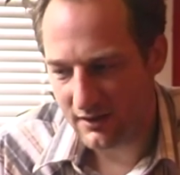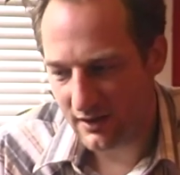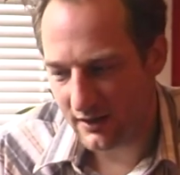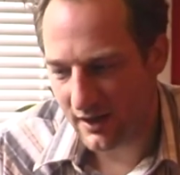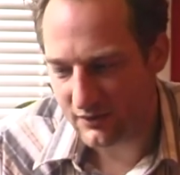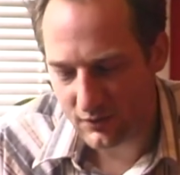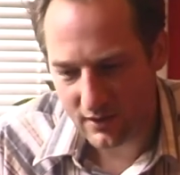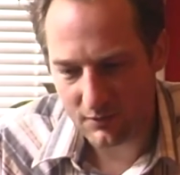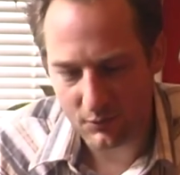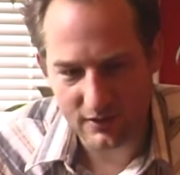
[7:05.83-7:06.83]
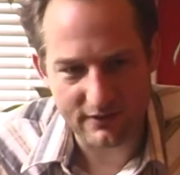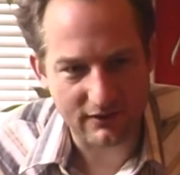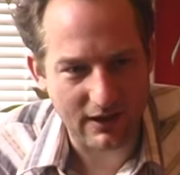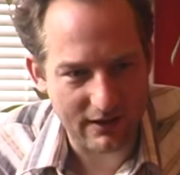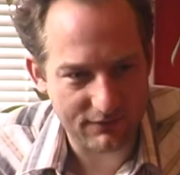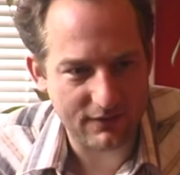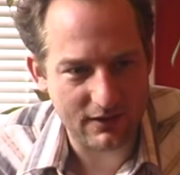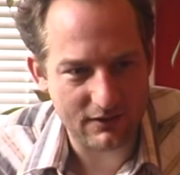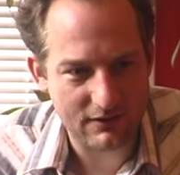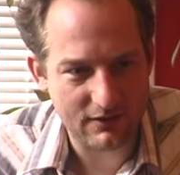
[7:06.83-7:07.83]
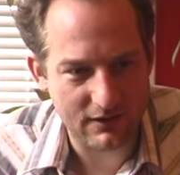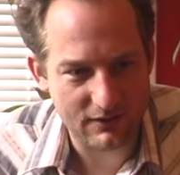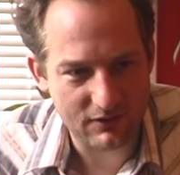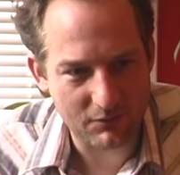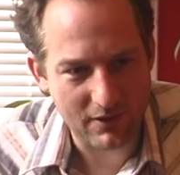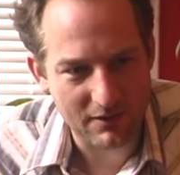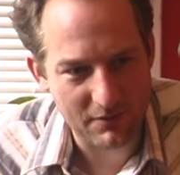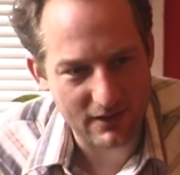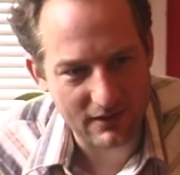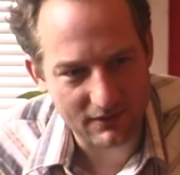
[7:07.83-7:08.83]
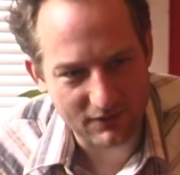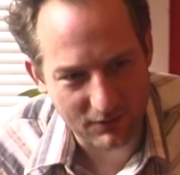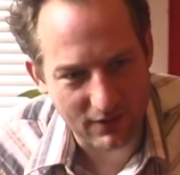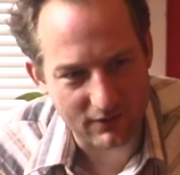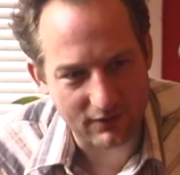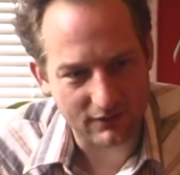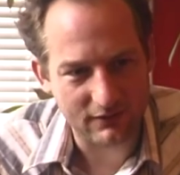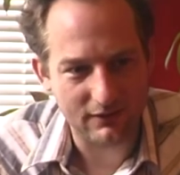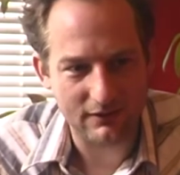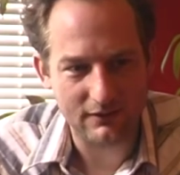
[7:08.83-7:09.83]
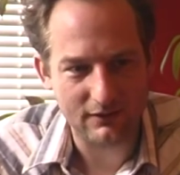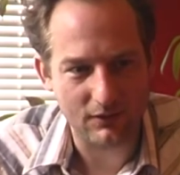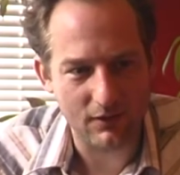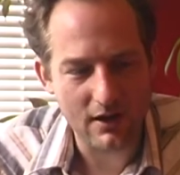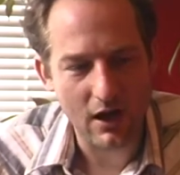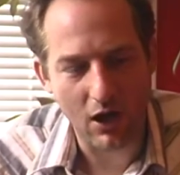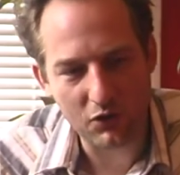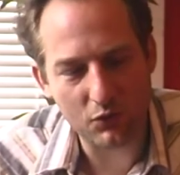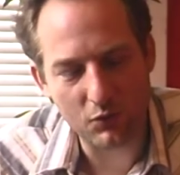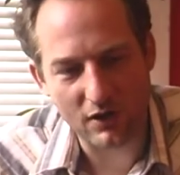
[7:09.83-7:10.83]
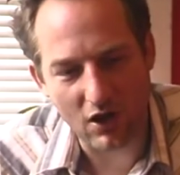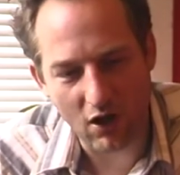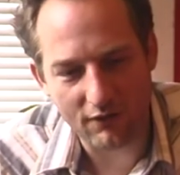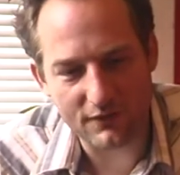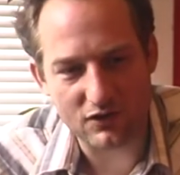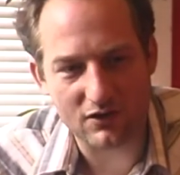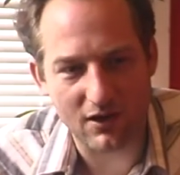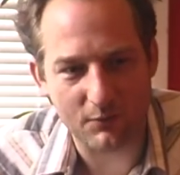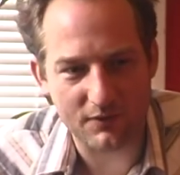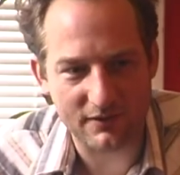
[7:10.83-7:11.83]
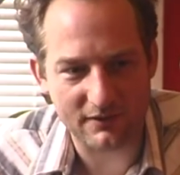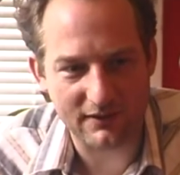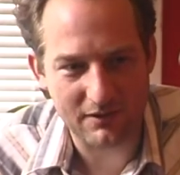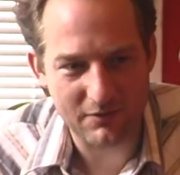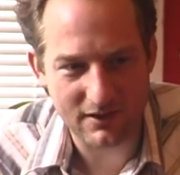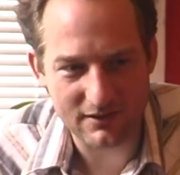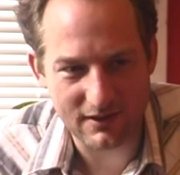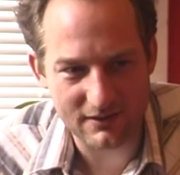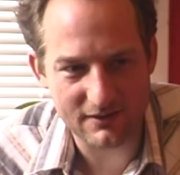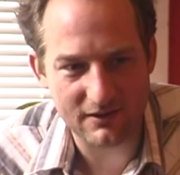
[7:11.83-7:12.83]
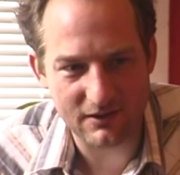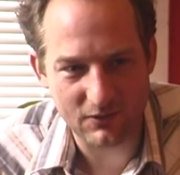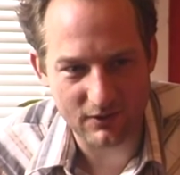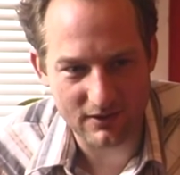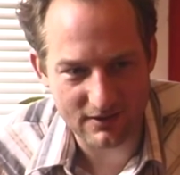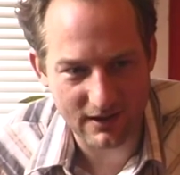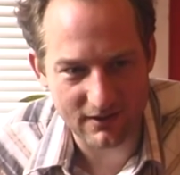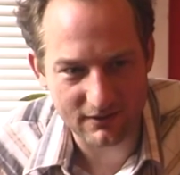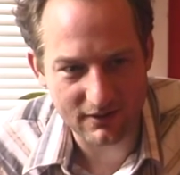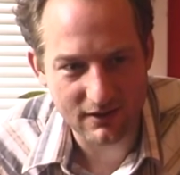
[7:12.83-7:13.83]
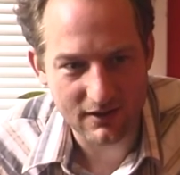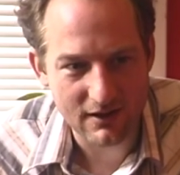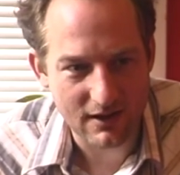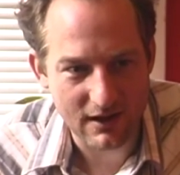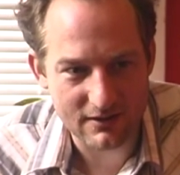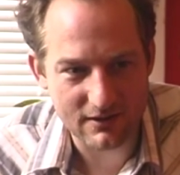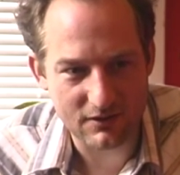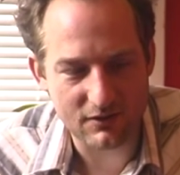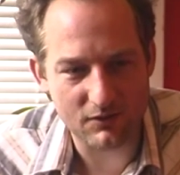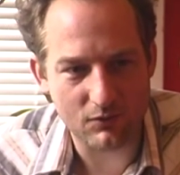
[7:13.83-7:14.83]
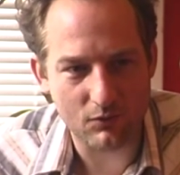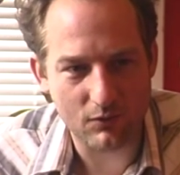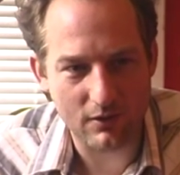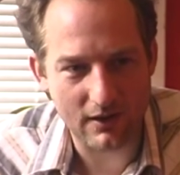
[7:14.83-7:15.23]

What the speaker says: I try to breathe life into my immediate surroundings. So I'll go to a coffee shop with the same intensity or intent as I do